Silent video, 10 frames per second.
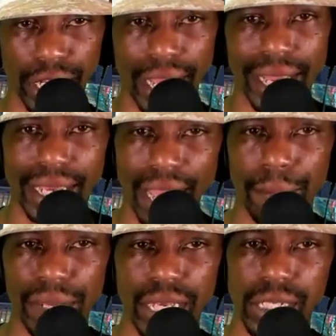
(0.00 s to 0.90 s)
It can't,
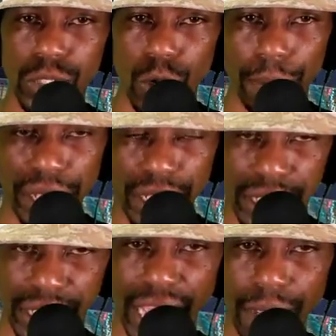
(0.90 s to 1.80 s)
because it's going to be the
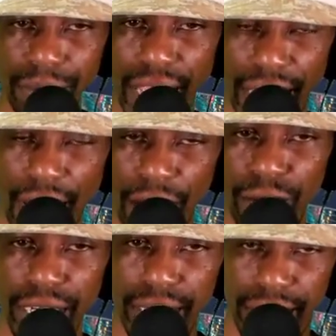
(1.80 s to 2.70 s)
same thing
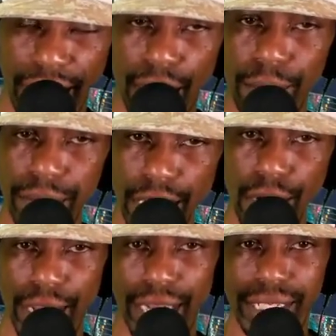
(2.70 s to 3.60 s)
every damn
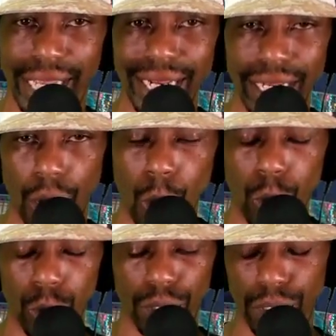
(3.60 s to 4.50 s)
year, and it's getting old.